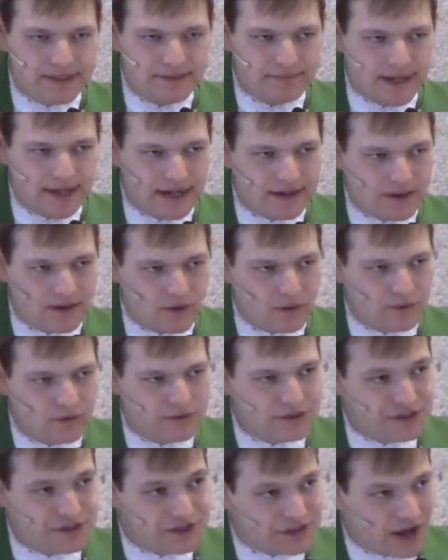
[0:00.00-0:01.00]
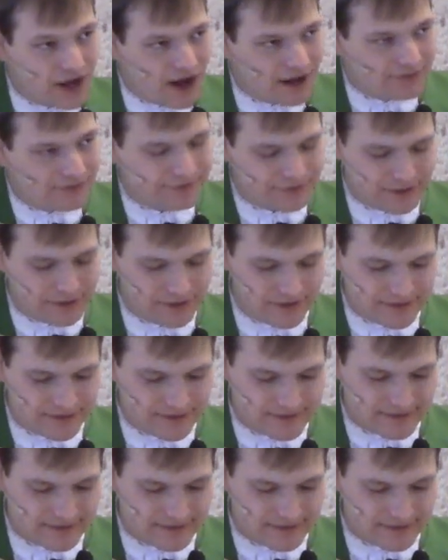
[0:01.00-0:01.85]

my own sovereign.